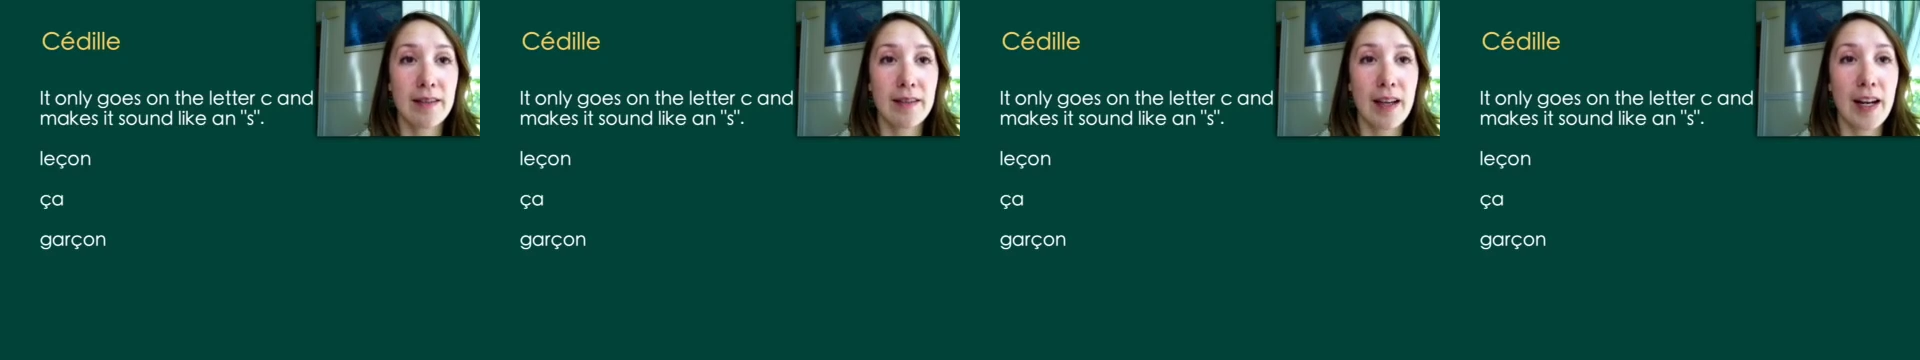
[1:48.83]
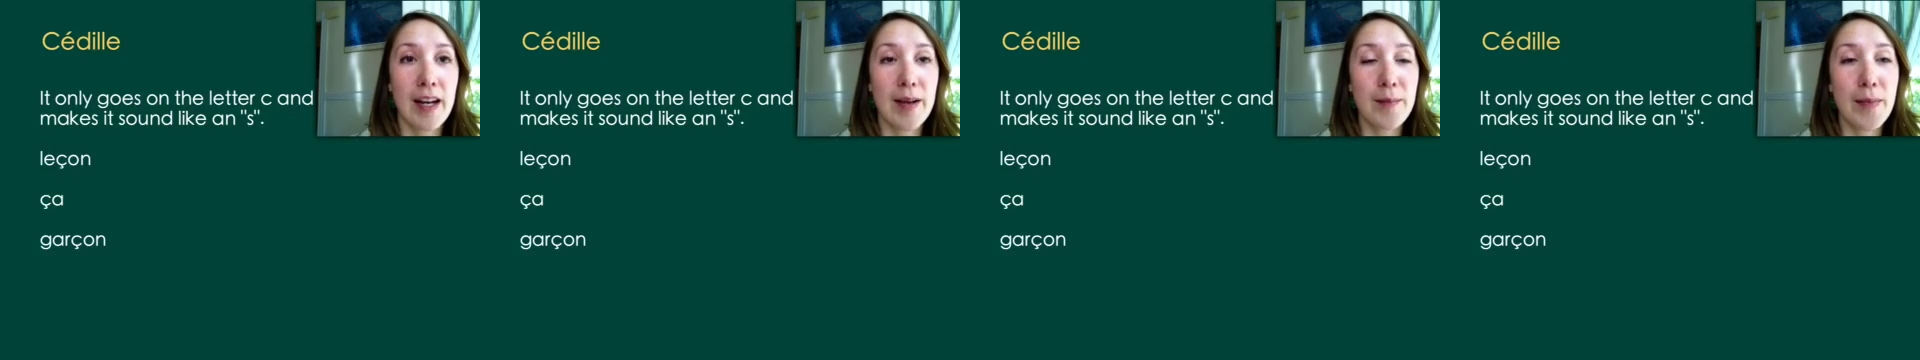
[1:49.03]

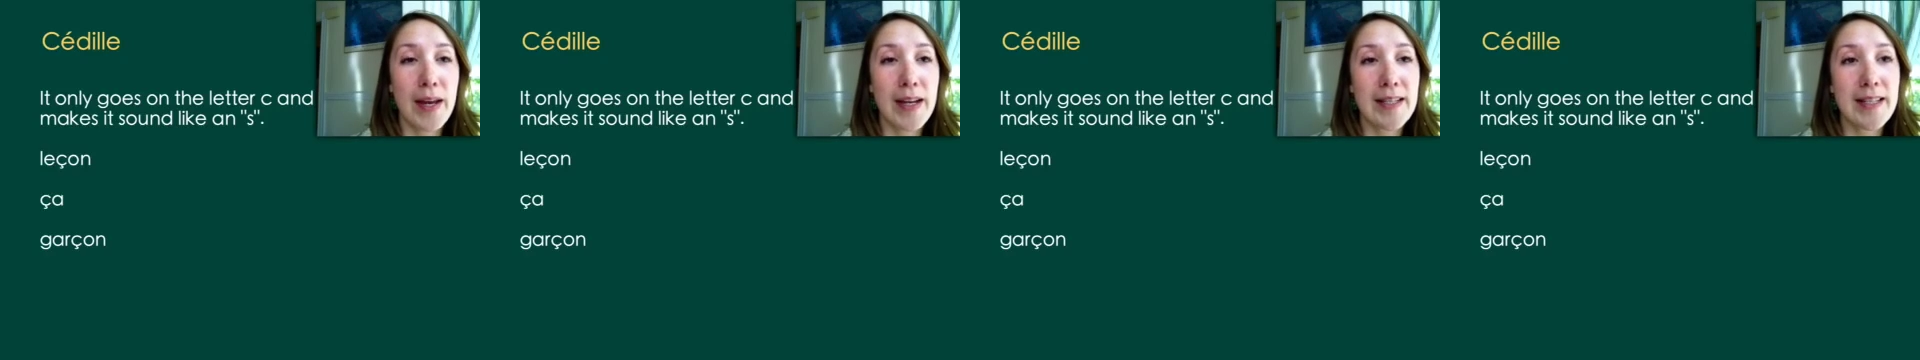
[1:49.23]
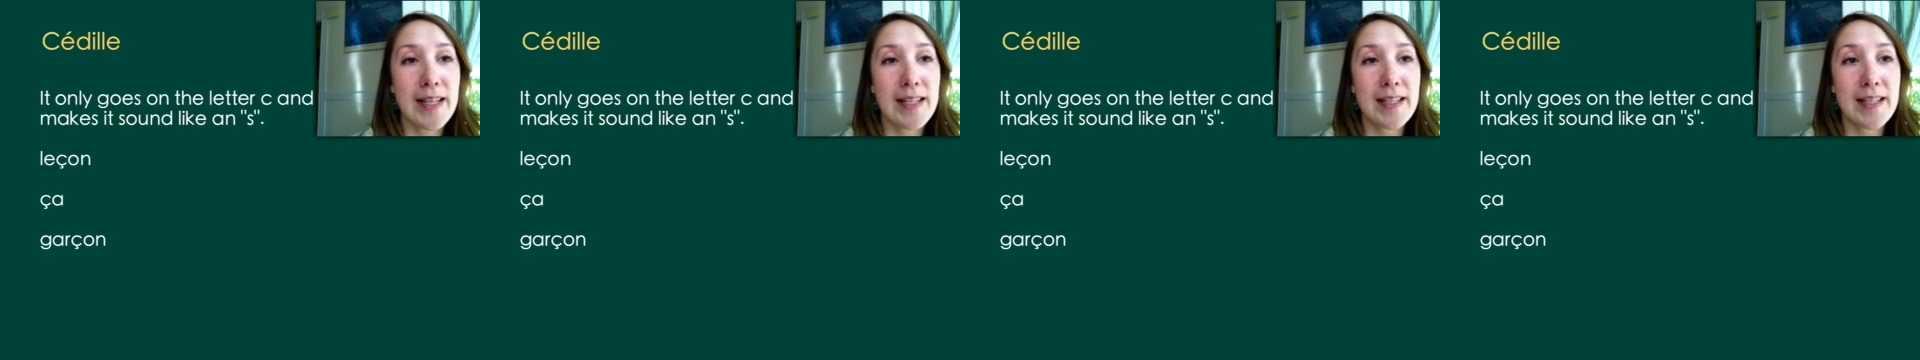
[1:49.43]
and it
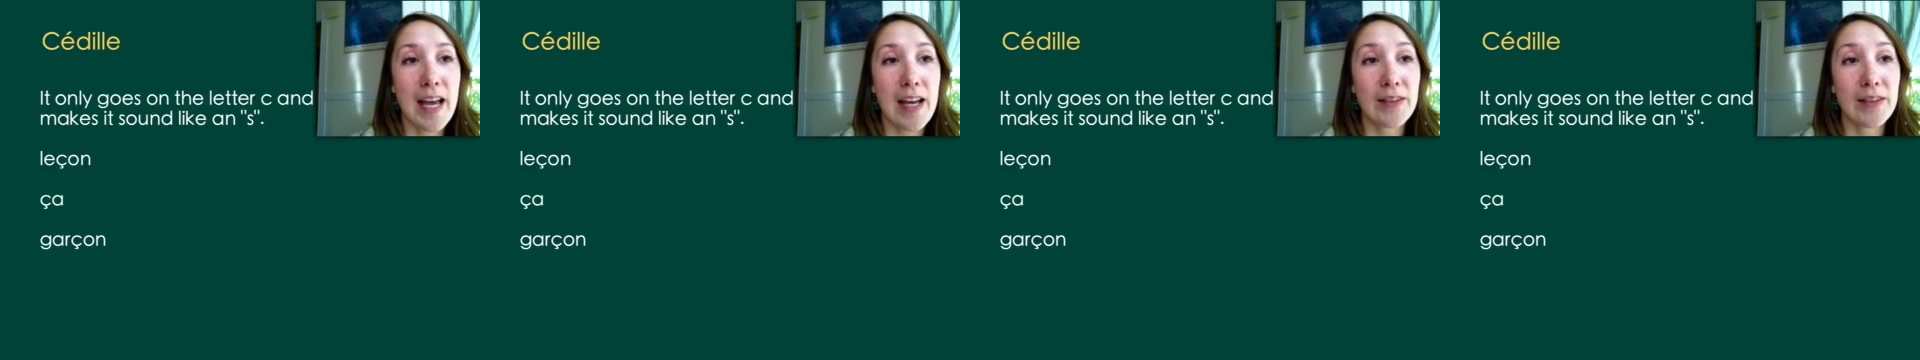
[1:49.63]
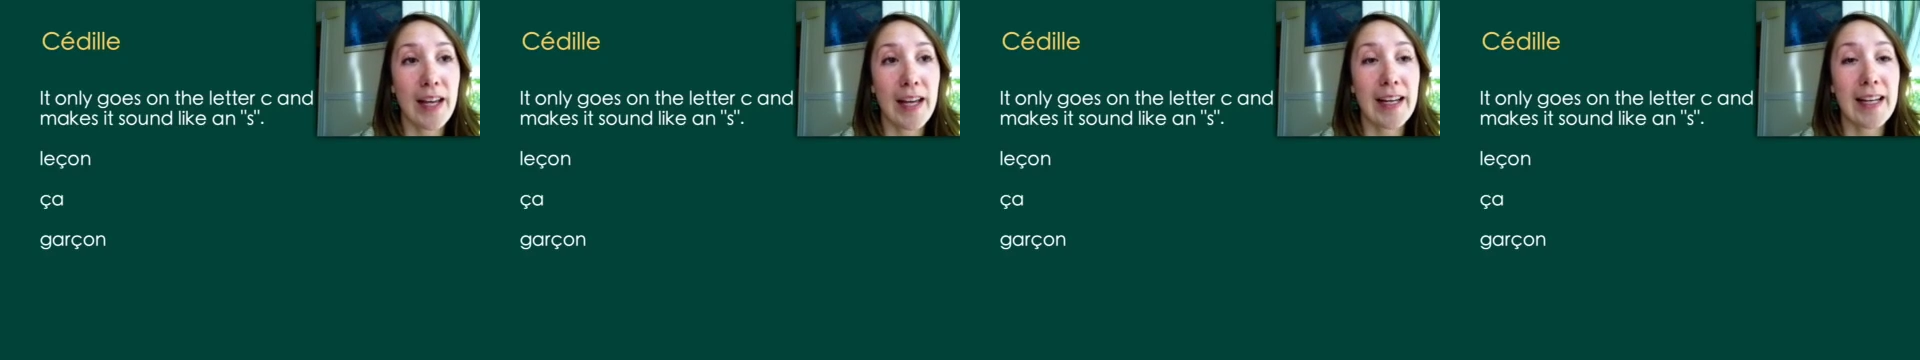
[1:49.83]
makes it
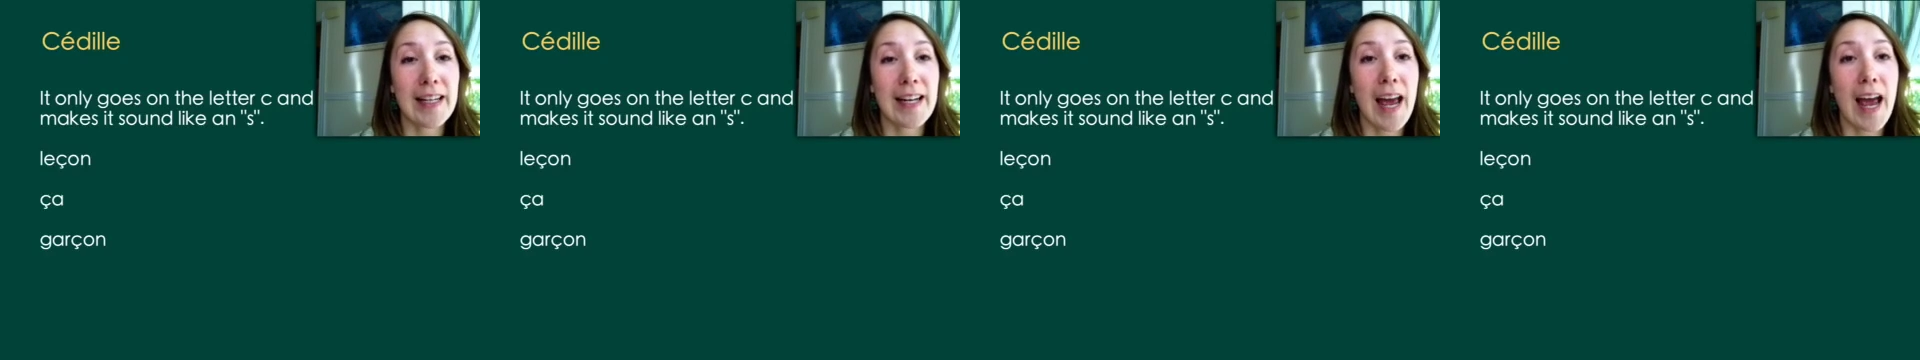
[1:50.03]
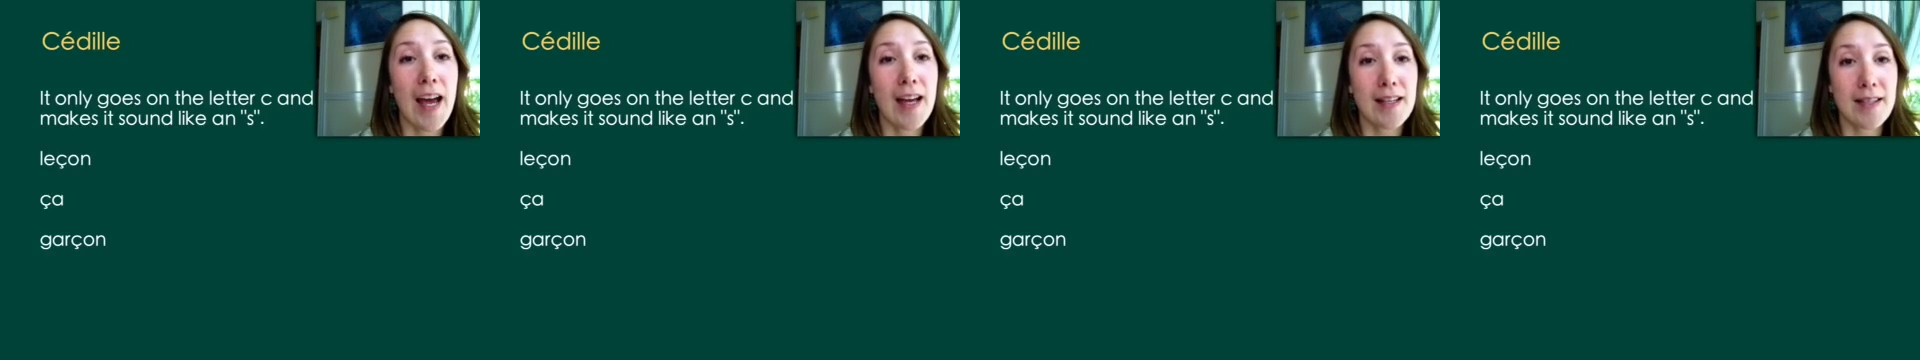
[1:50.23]
sound like
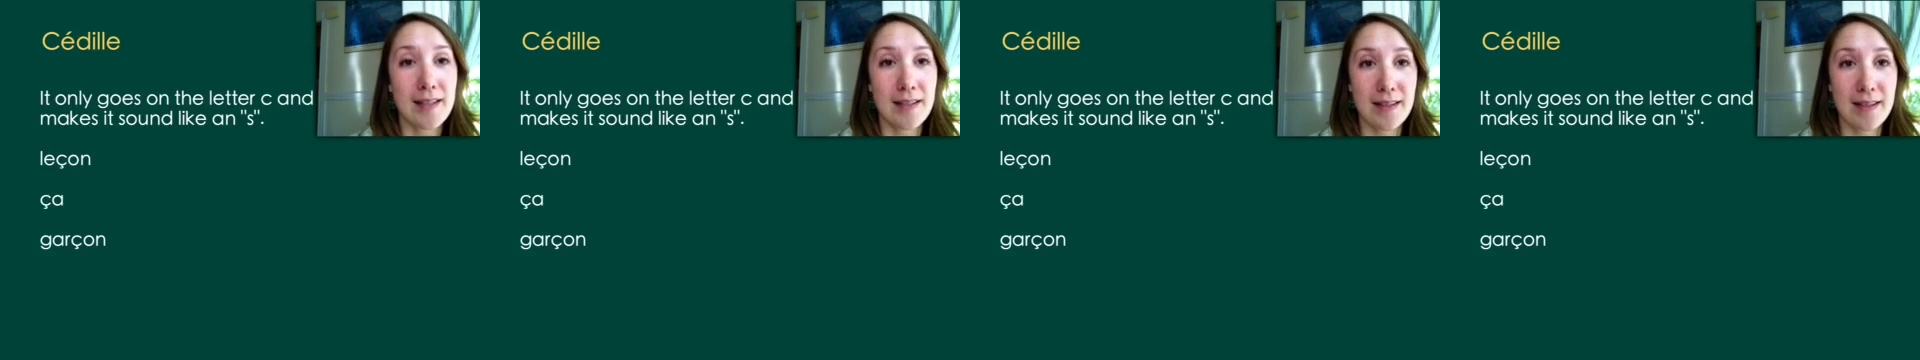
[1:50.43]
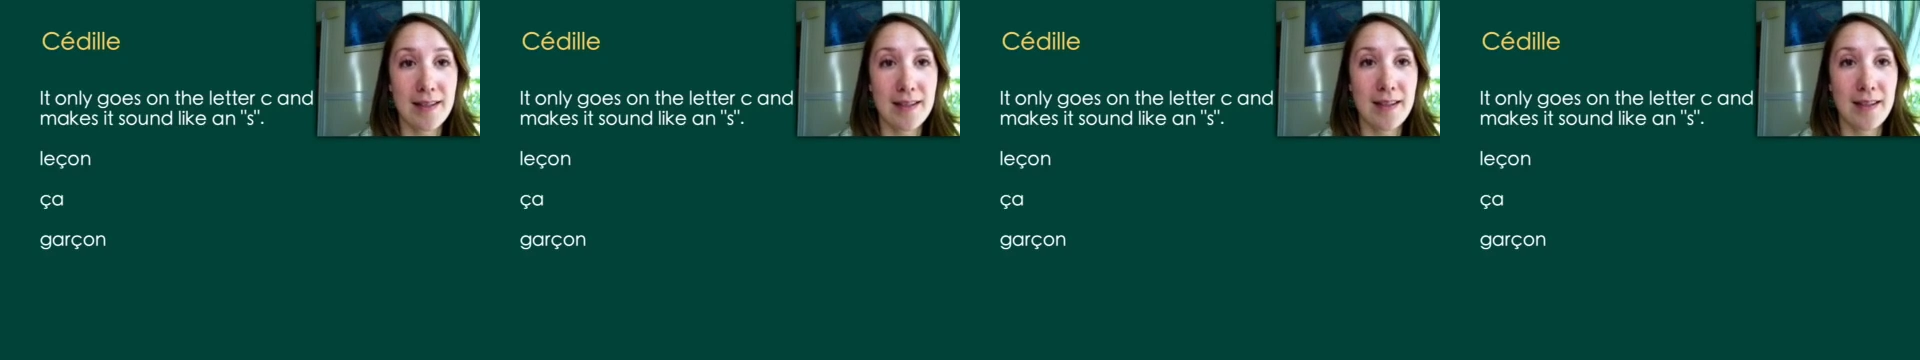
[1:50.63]
an
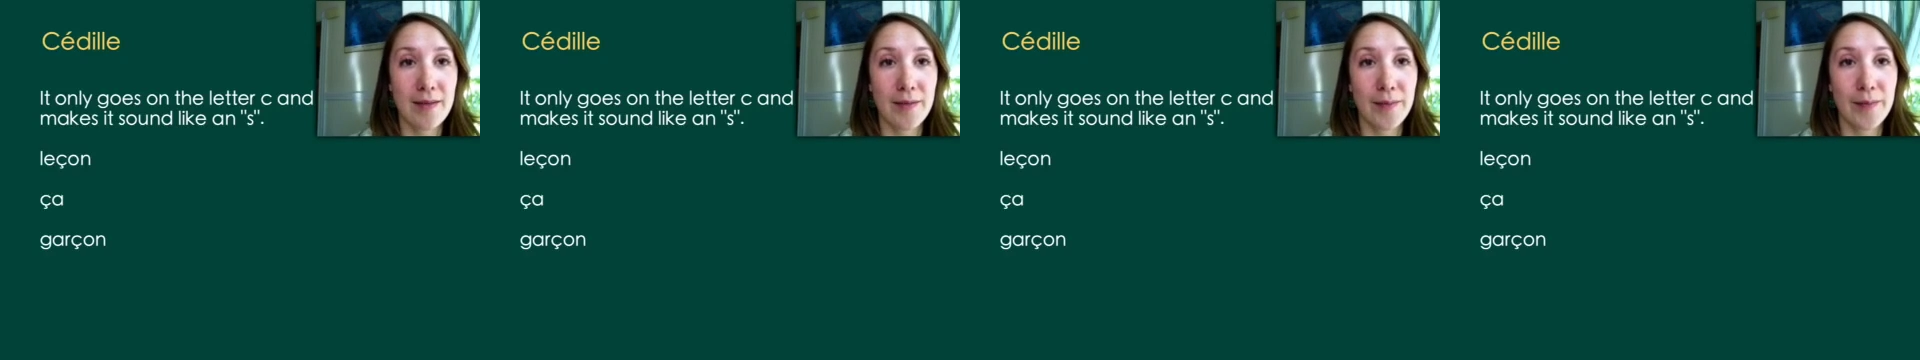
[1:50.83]
S.